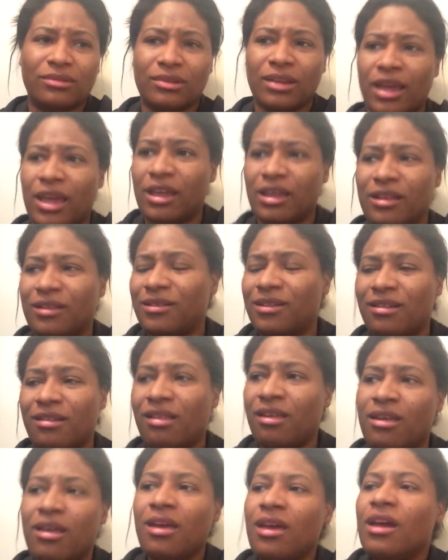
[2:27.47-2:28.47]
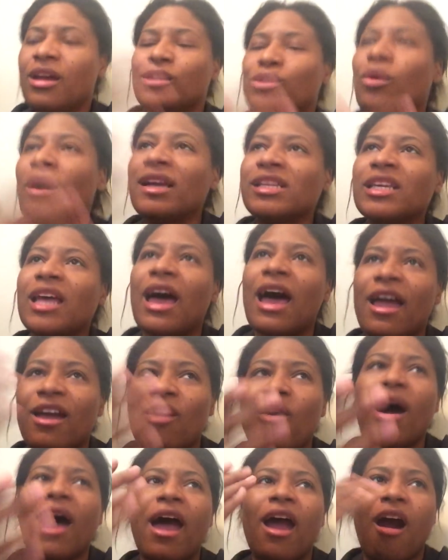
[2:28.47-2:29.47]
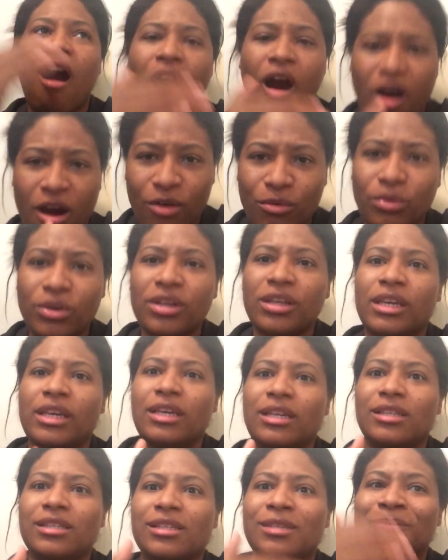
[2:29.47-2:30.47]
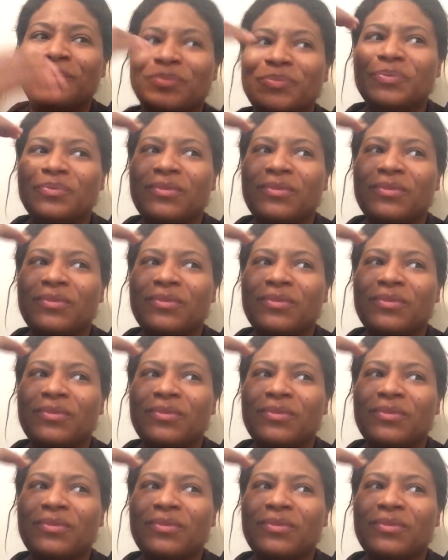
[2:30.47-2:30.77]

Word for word: like, Twice and I O I are rookies.